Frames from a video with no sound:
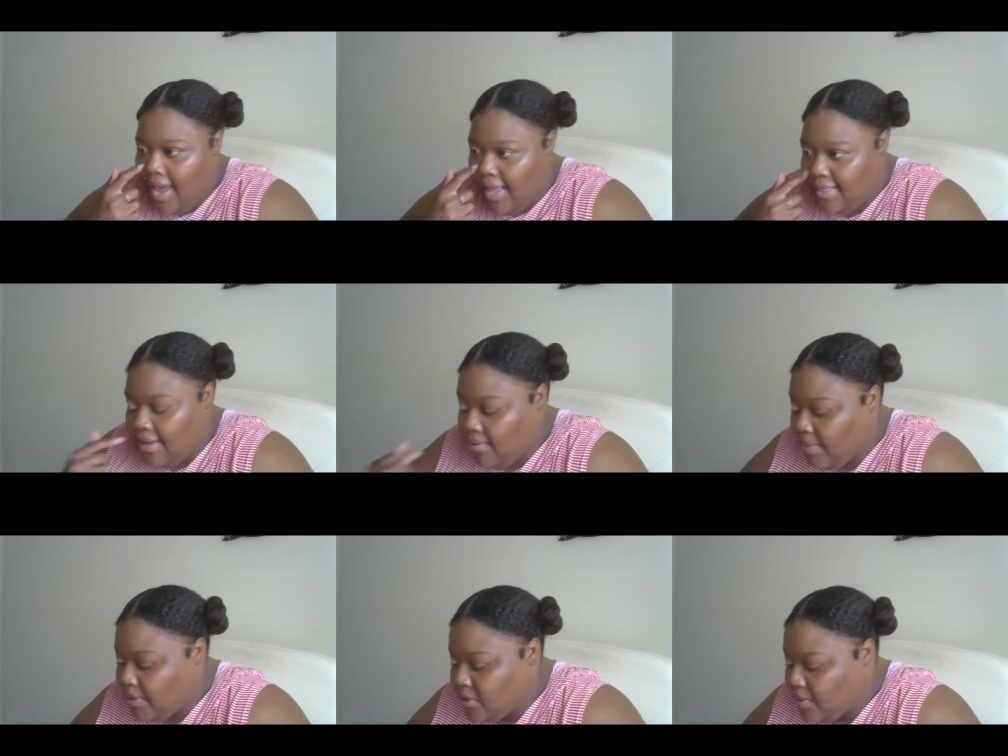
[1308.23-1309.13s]
I think what I'm
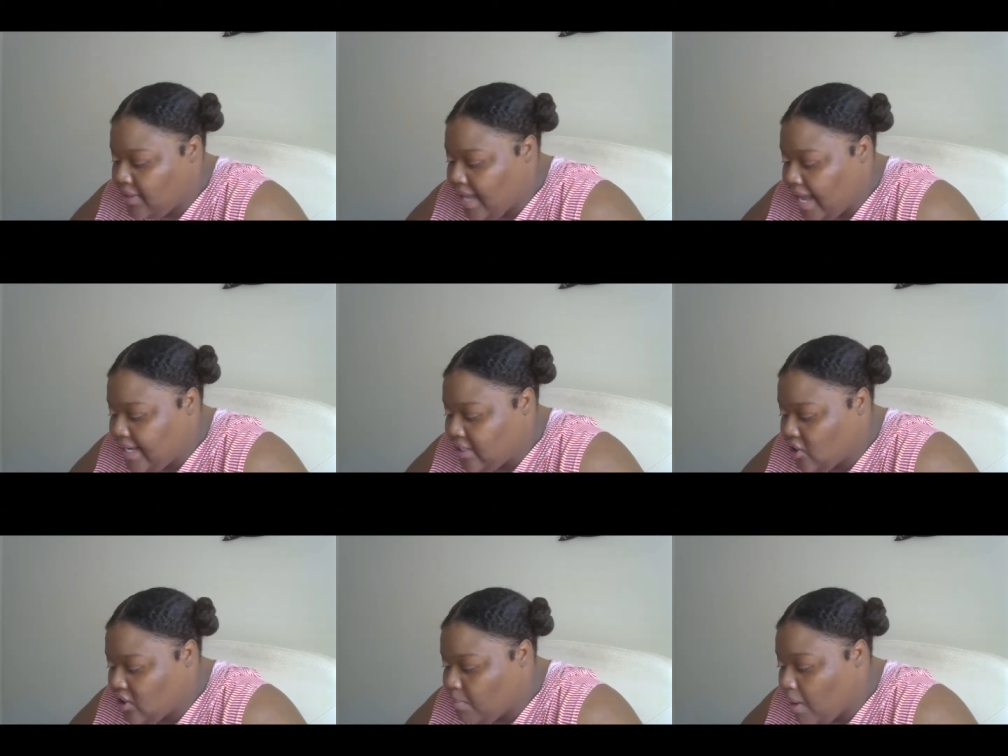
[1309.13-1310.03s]
going to do with that is
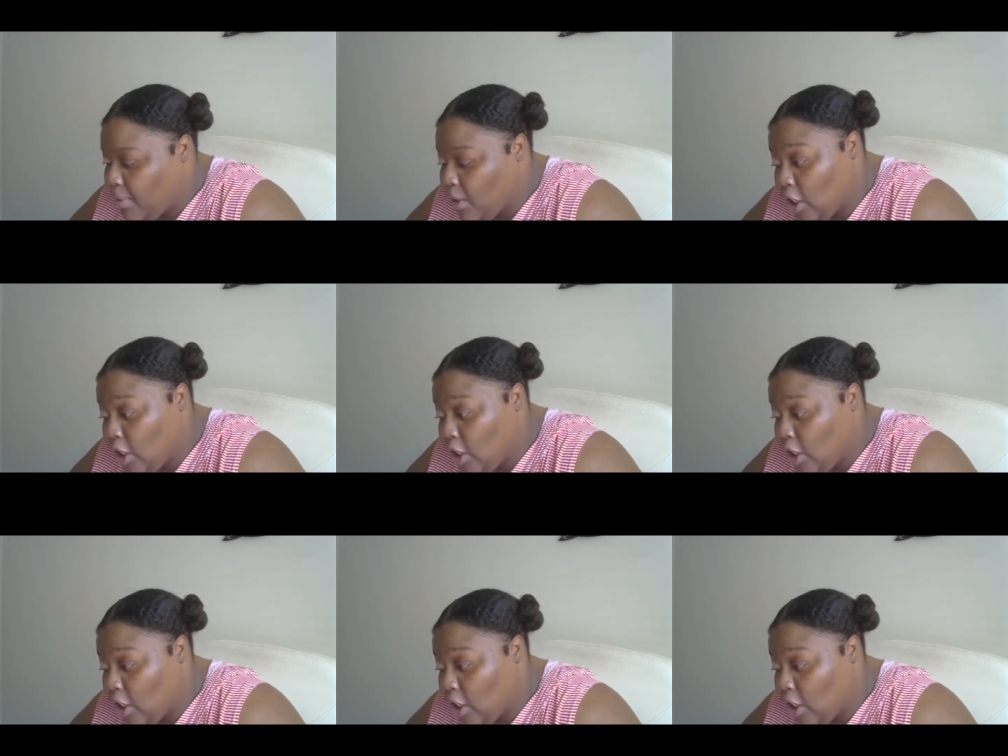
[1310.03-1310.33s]
just pop